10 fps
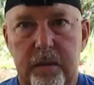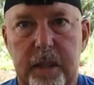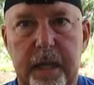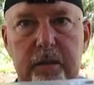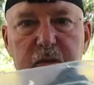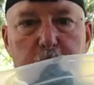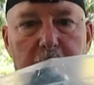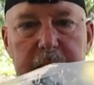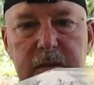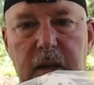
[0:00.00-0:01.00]
tent
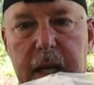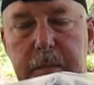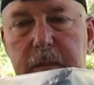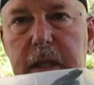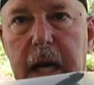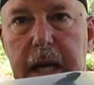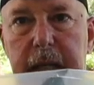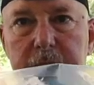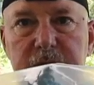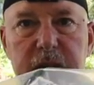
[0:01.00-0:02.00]
spike type
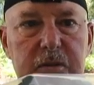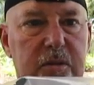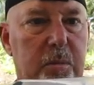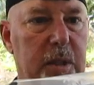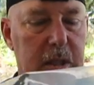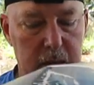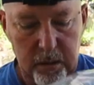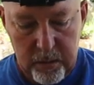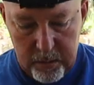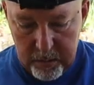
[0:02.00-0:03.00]
guying system here.